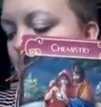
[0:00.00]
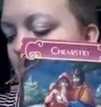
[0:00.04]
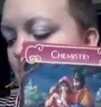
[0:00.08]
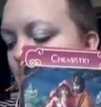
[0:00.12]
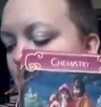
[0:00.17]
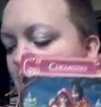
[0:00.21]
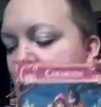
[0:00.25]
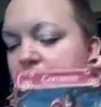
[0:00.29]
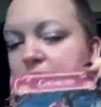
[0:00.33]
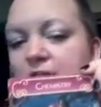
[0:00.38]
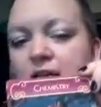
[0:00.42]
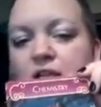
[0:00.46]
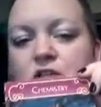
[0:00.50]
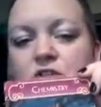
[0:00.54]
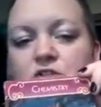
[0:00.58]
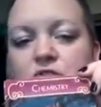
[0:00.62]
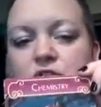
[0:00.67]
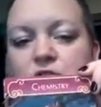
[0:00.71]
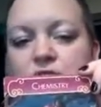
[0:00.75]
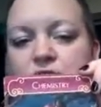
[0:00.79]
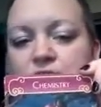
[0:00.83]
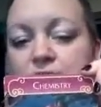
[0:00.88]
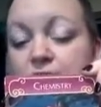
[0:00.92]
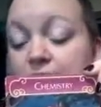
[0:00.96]
Romance
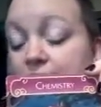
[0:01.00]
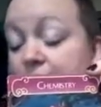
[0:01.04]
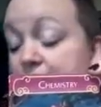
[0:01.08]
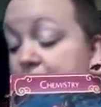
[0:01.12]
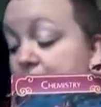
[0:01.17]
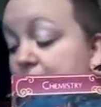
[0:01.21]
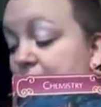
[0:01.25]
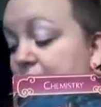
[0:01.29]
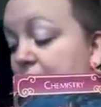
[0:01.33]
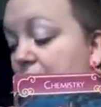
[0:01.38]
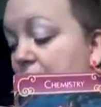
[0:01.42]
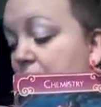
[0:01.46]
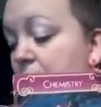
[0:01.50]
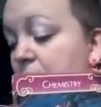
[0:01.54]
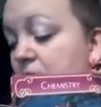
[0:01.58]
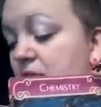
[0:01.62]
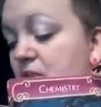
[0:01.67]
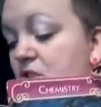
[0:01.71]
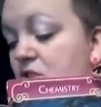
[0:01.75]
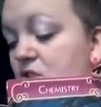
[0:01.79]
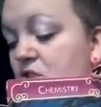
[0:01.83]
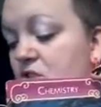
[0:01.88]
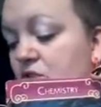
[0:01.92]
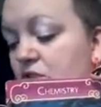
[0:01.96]
Angels deck is
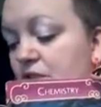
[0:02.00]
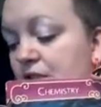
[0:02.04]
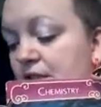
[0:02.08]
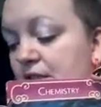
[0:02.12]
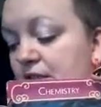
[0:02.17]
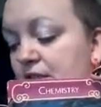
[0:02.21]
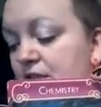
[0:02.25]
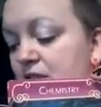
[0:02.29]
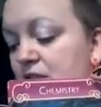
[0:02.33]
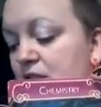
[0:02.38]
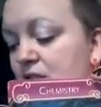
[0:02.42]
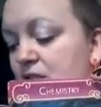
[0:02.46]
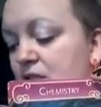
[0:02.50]
chemistry.